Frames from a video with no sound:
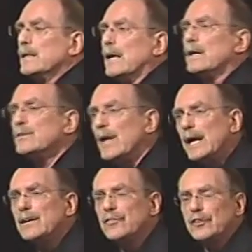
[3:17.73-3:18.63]
A
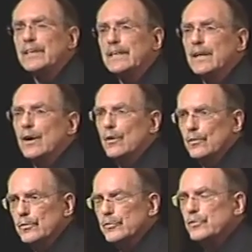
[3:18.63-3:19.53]
lot of
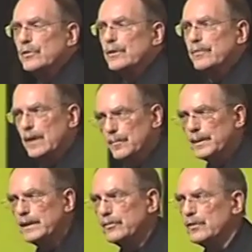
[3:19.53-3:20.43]
CEOs of
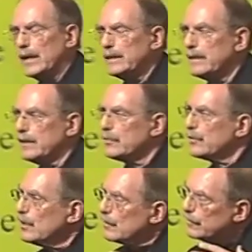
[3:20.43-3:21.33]
companies like this
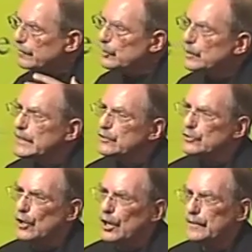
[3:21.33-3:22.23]
fully
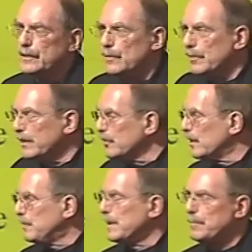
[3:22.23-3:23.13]
saw that the reason
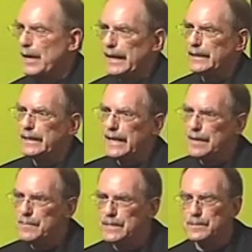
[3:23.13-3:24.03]
that PPACA
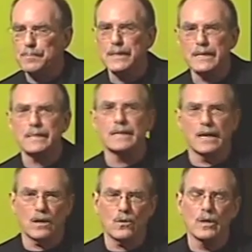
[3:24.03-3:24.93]
came into being
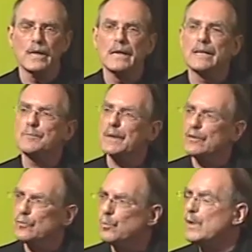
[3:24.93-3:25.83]
now is
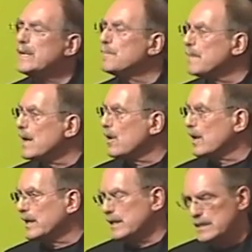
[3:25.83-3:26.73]
because we
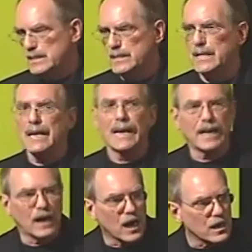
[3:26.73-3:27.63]
Americans
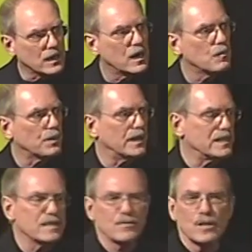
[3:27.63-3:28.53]
and our
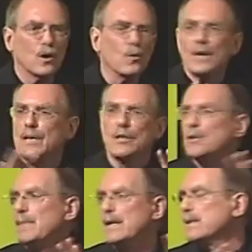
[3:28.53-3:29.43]
companies, even though
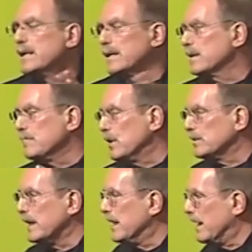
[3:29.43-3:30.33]
you may think
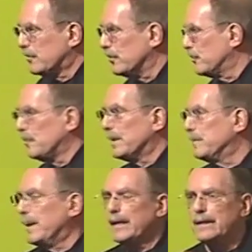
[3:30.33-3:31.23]
multinationals are
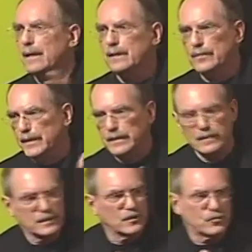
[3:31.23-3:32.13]
big, bad, and ugly
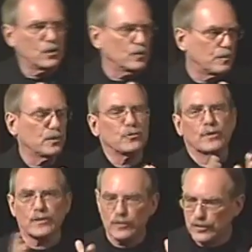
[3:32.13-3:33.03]
and control the purse
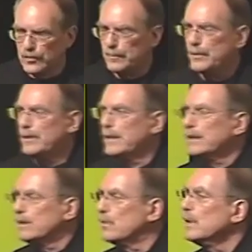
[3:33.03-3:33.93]
strings, and to some degree they
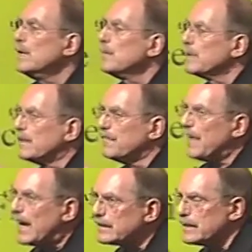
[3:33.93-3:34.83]
do, but the
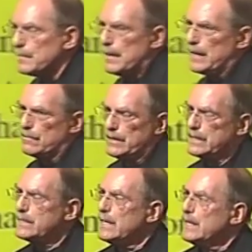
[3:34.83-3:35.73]
fact of the matter
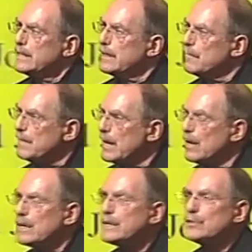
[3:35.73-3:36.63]
is that
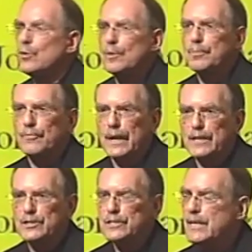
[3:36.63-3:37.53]
America's
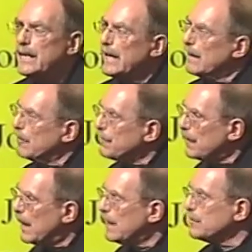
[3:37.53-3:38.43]
corporations have a
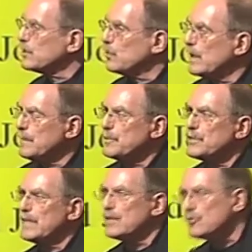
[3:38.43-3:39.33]
5 to
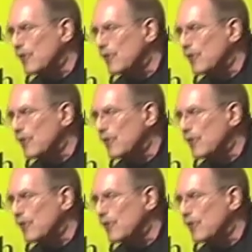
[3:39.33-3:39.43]
20%